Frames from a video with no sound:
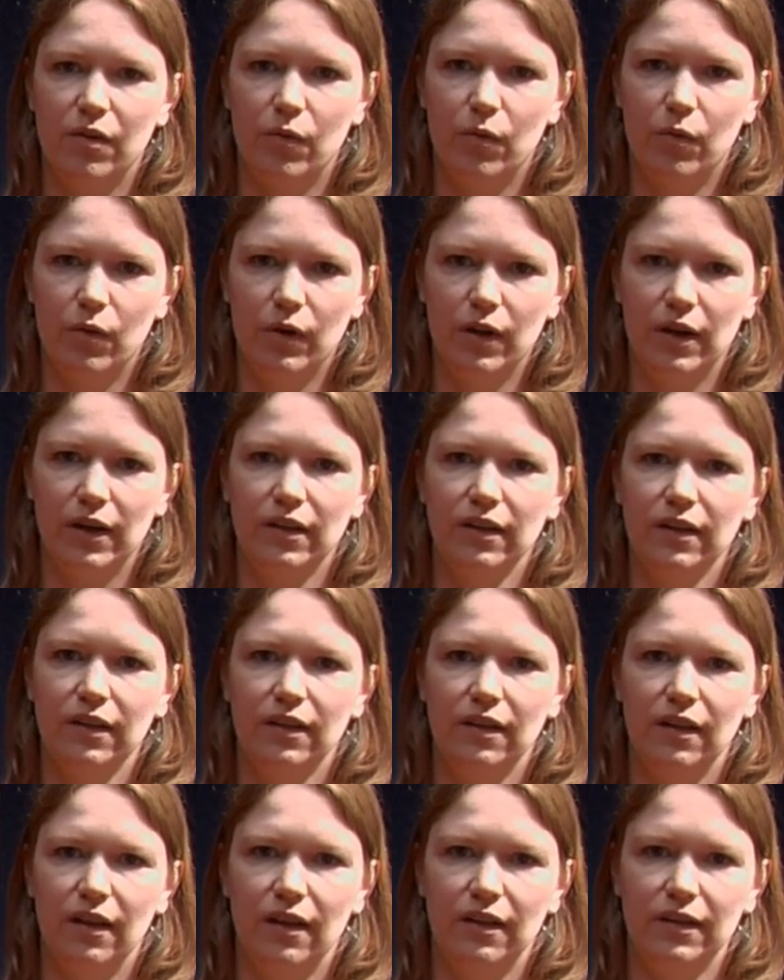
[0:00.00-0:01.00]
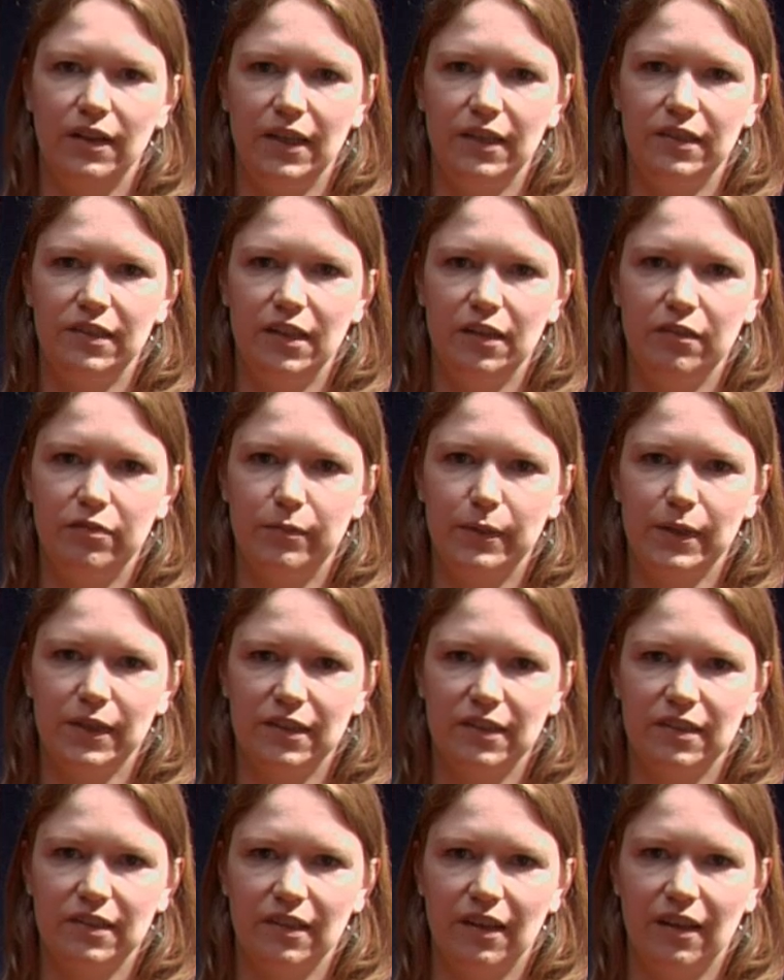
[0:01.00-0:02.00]
or the
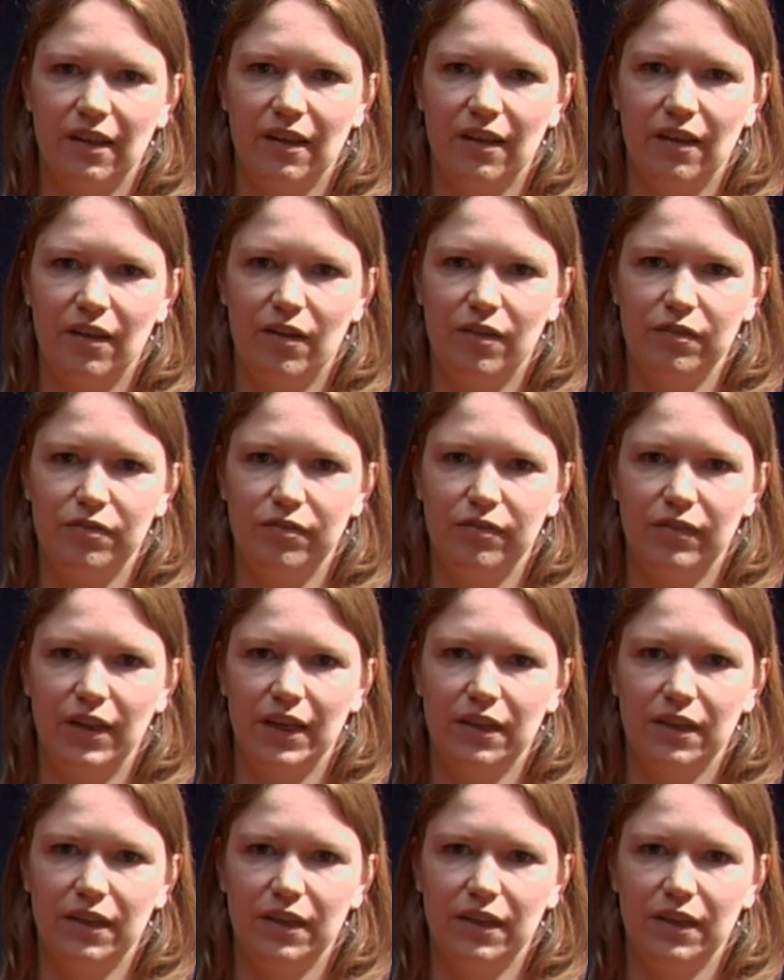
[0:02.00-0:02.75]
achievements of